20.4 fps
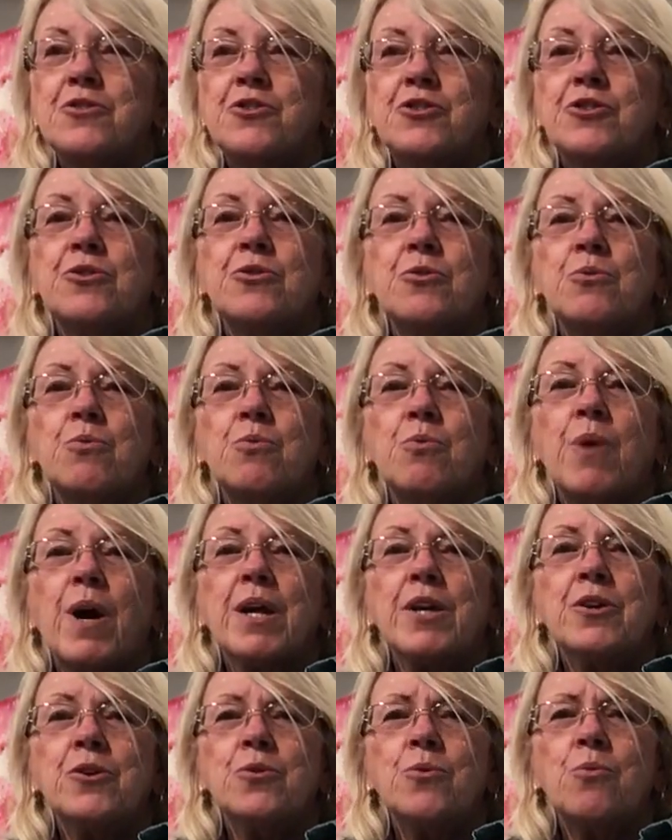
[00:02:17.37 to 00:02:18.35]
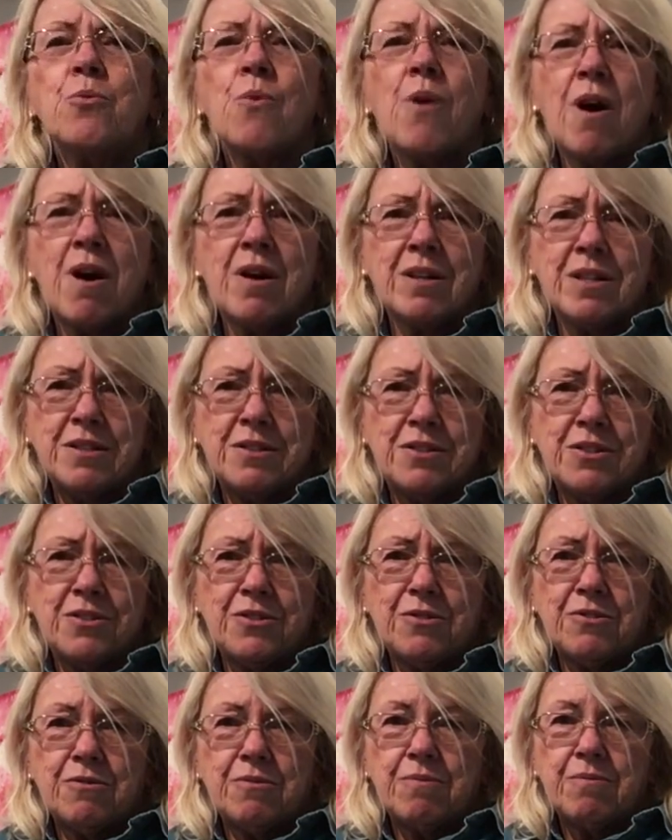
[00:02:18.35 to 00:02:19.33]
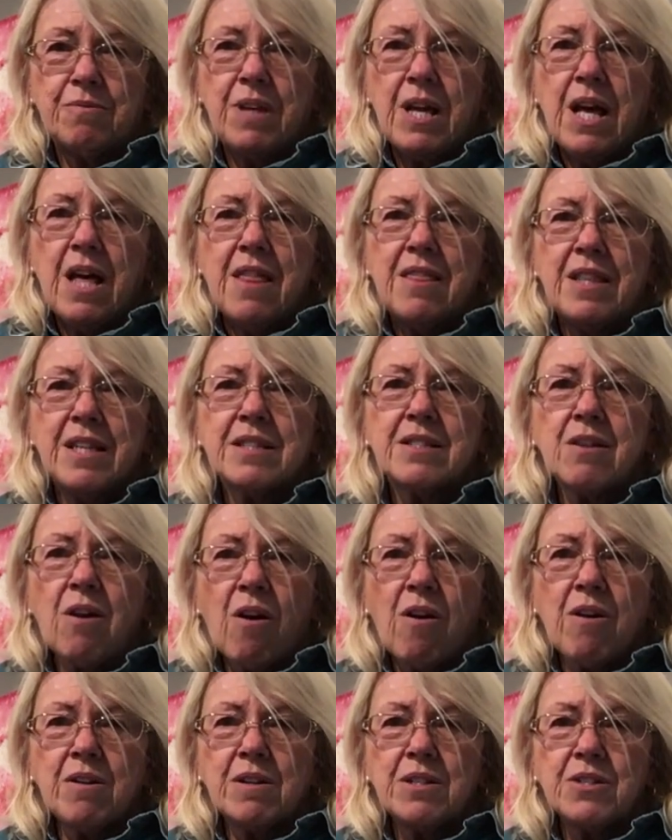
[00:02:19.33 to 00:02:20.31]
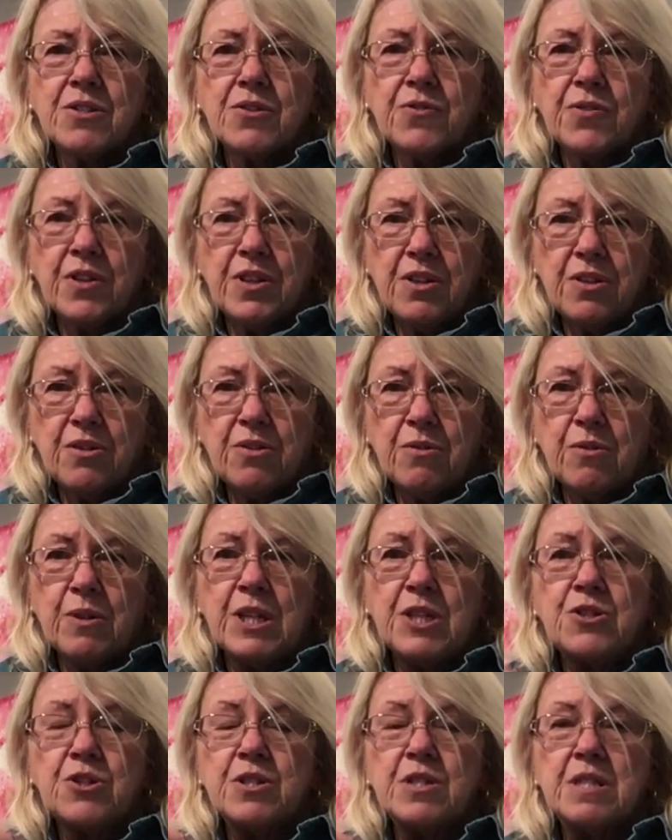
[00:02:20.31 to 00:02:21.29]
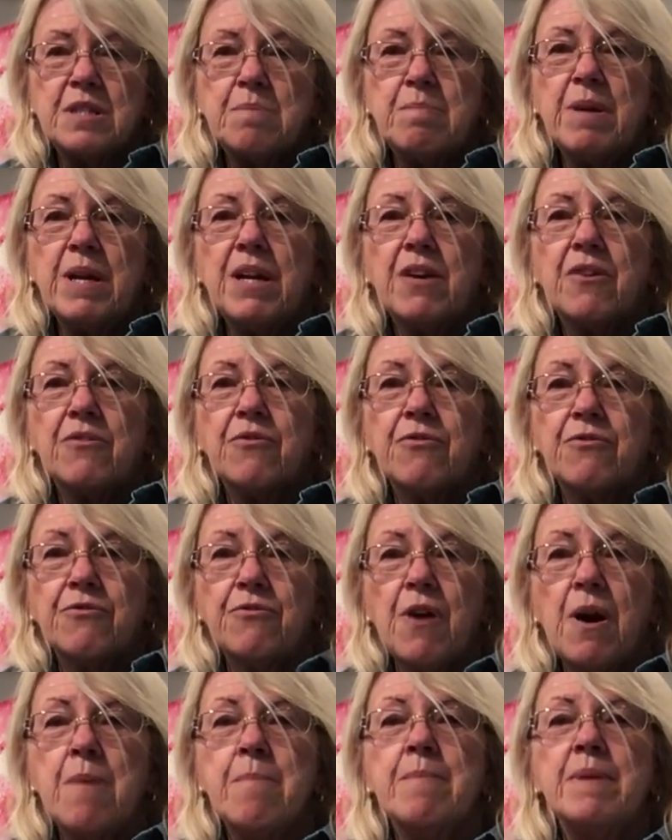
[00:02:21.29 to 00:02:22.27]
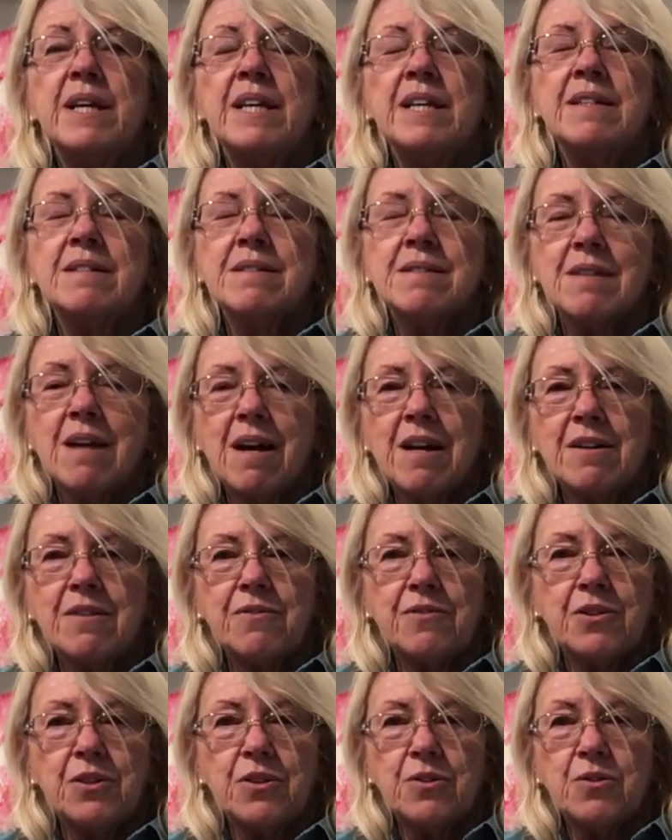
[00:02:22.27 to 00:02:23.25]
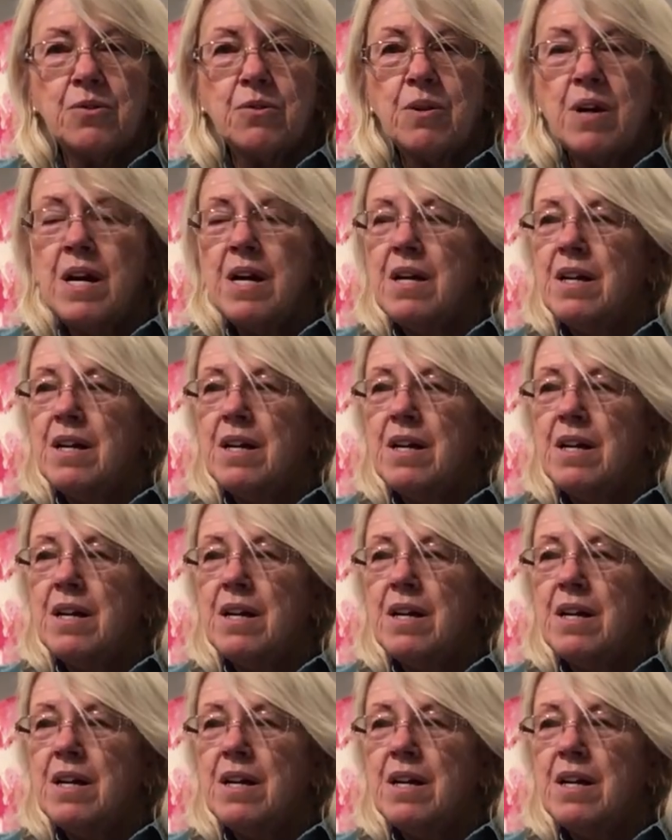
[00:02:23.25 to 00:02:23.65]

do what you want to do. This art is for you. It should speak from inside of you,